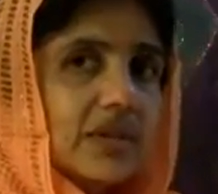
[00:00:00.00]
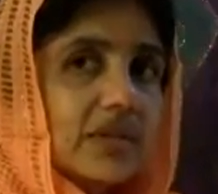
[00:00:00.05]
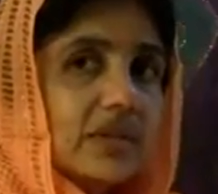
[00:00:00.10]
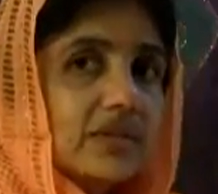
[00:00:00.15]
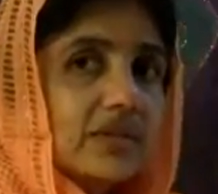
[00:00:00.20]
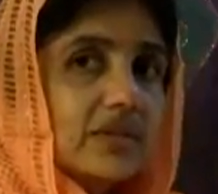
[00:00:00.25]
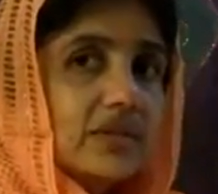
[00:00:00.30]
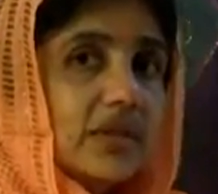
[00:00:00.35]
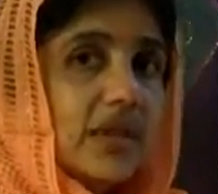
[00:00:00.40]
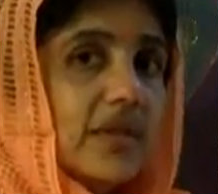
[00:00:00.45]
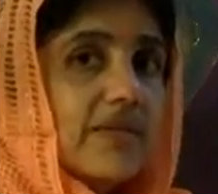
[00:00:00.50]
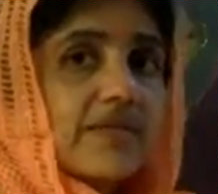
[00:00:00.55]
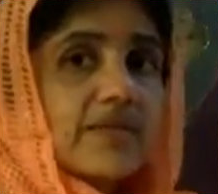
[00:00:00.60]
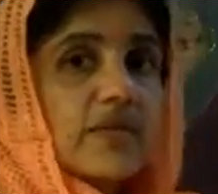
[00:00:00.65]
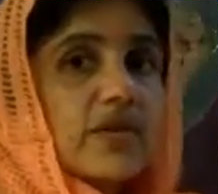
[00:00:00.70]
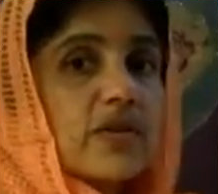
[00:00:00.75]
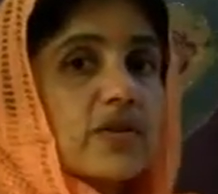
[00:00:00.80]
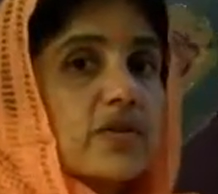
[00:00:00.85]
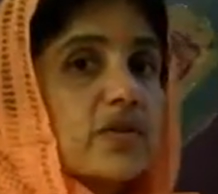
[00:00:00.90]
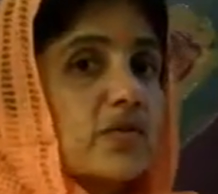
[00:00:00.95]
So
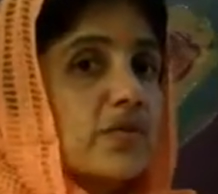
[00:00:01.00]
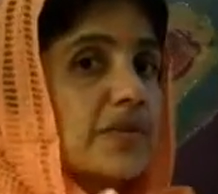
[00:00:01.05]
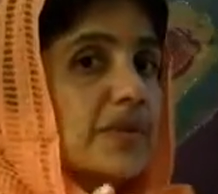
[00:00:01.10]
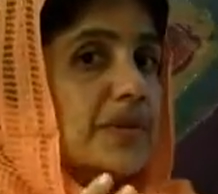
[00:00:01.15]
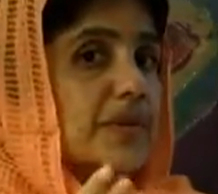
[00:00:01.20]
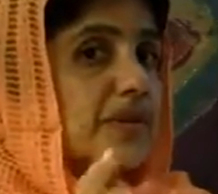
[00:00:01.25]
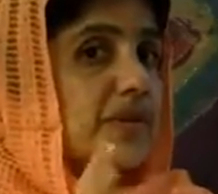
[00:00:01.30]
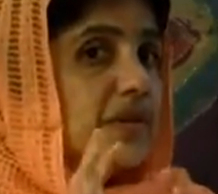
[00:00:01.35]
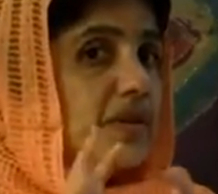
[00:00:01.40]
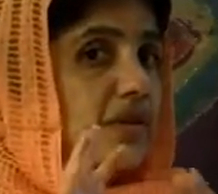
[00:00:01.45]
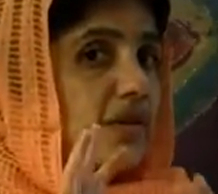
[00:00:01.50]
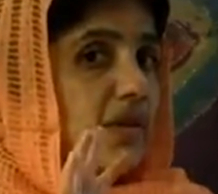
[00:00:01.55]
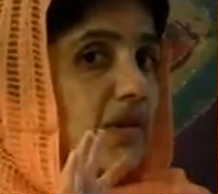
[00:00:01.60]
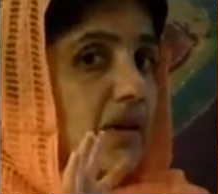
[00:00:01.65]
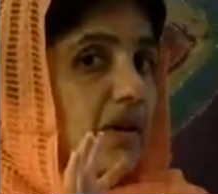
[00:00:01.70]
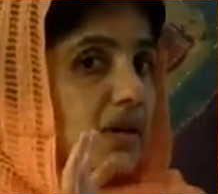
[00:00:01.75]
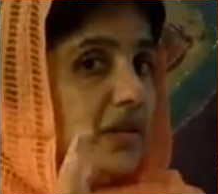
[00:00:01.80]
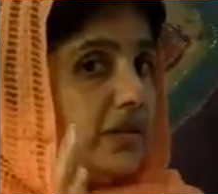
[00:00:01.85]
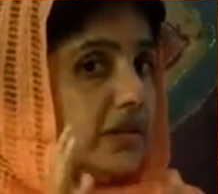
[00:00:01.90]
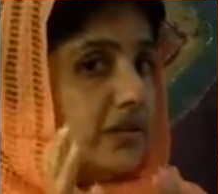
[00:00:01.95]
therefore the Upanishad
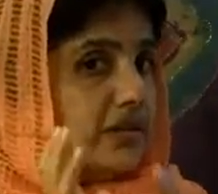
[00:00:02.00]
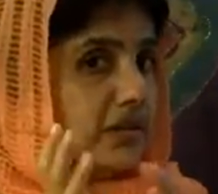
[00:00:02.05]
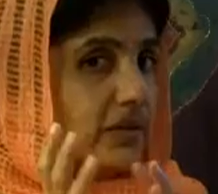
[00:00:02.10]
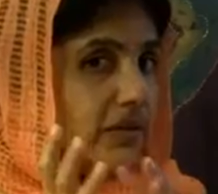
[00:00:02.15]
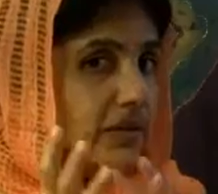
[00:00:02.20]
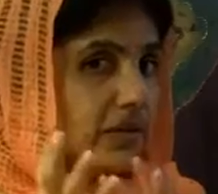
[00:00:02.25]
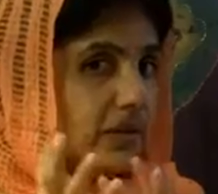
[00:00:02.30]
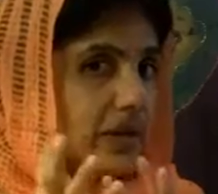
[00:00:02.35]
also